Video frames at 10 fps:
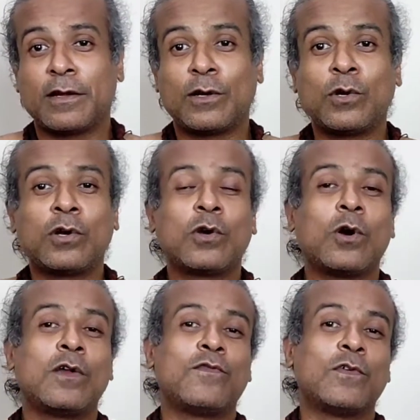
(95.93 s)
Don't
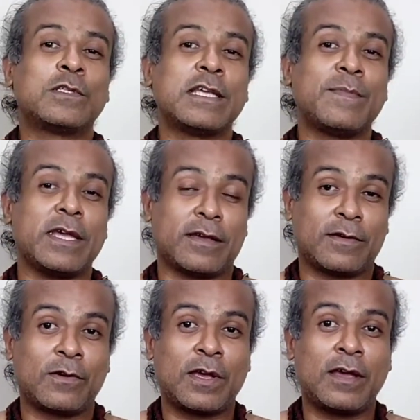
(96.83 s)
go on forcing me.
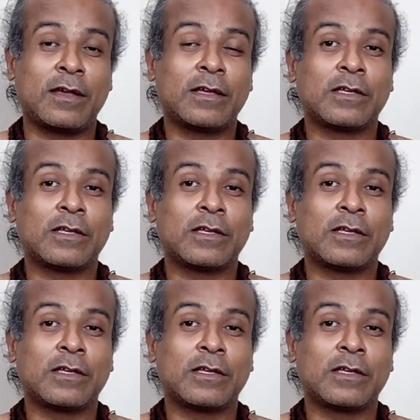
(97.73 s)
Okay?